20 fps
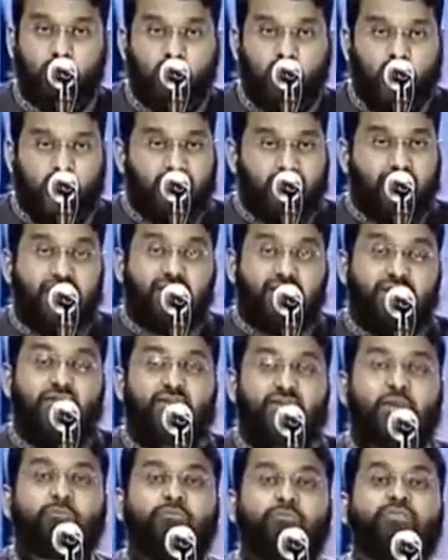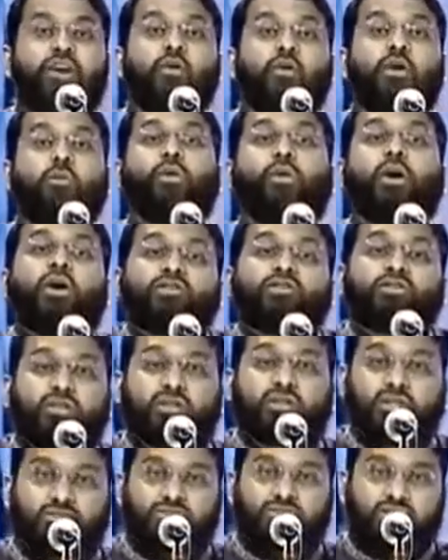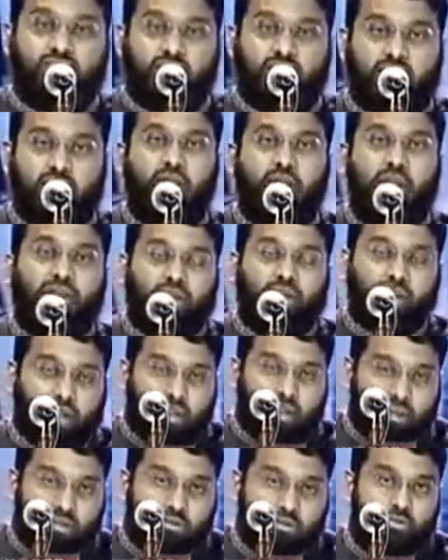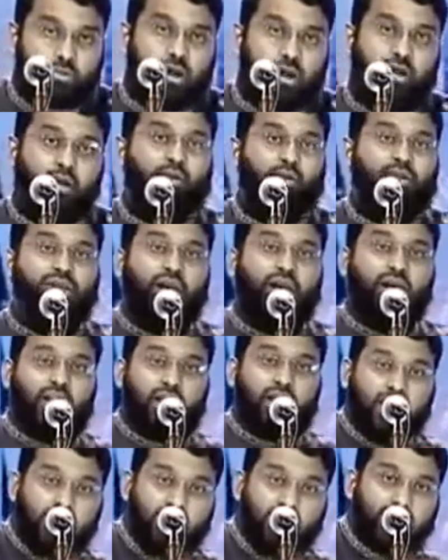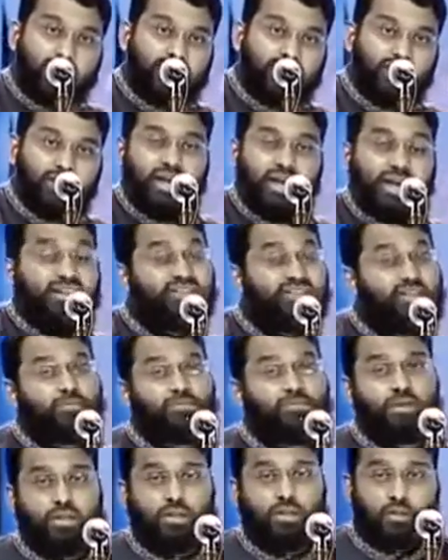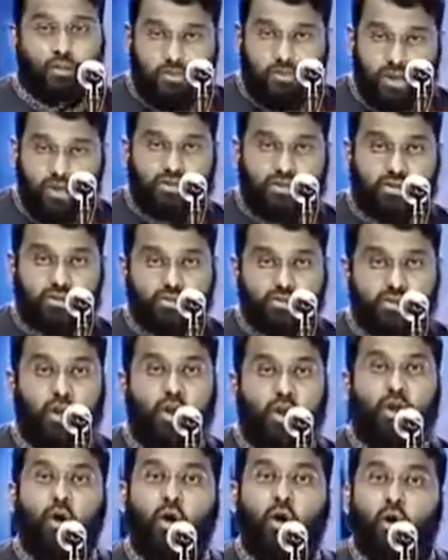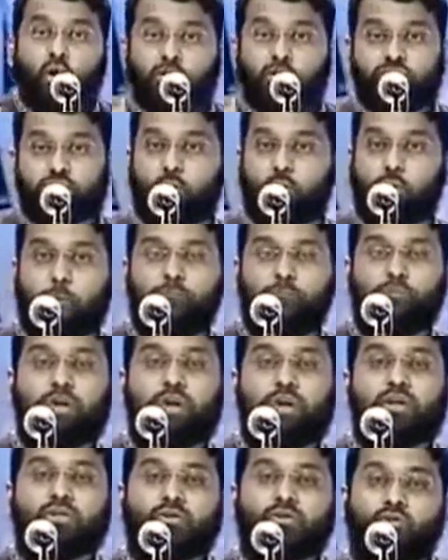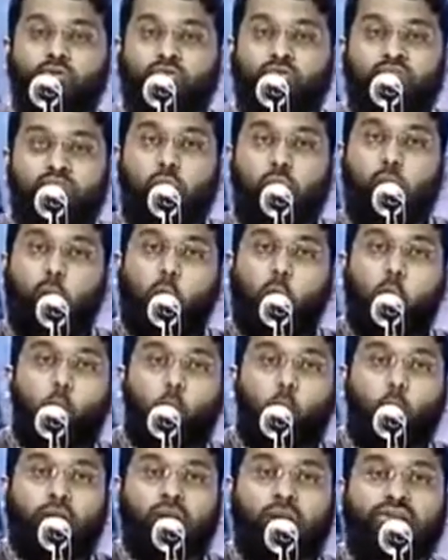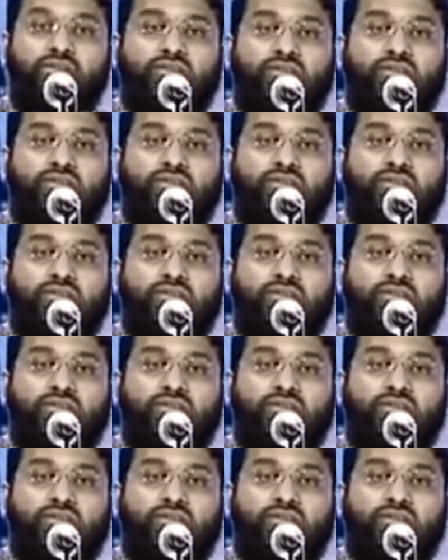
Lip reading: And that is a very positive sign that Allah subhanahu wa ta'ala has accepted the repentance. Also, to feel always